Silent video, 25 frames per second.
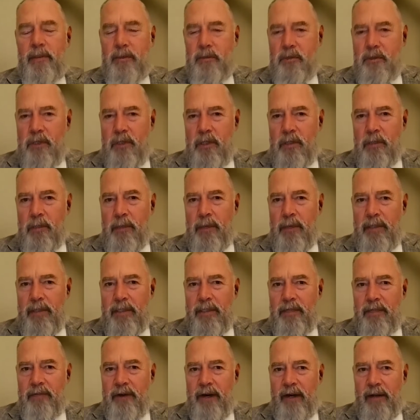This is a
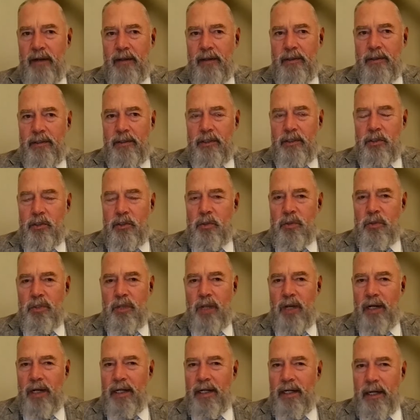domestic violence issue. It's
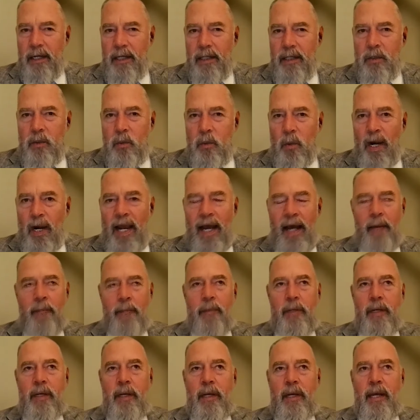not a gun
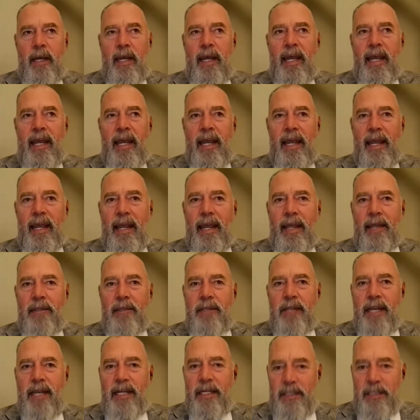grab.
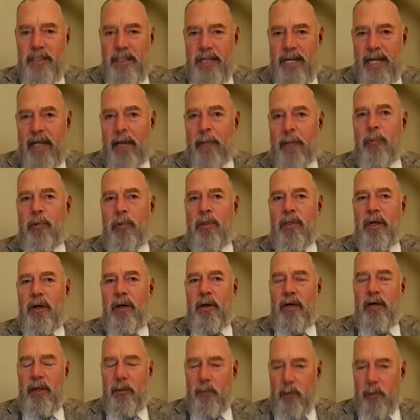It's a
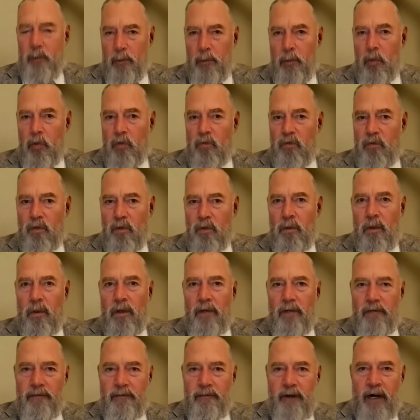temporary removal
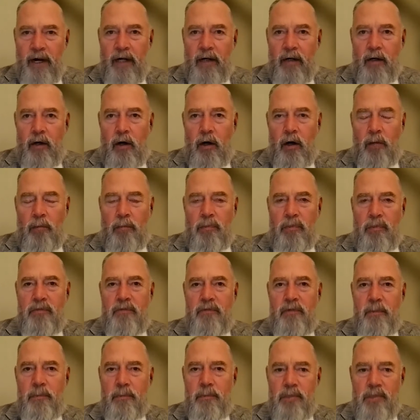of
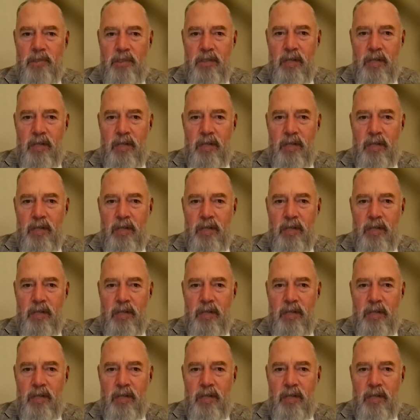firearms from